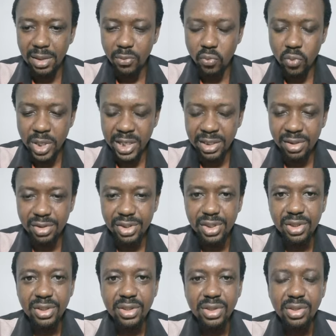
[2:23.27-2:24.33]
We are not
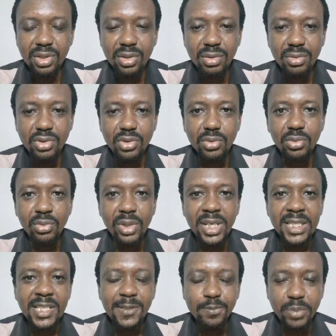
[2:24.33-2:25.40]
just to
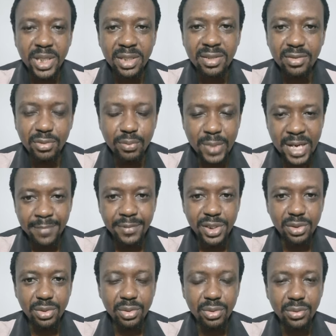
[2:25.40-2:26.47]
expect the
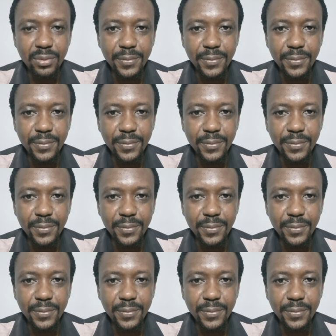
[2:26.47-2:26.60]
rapture.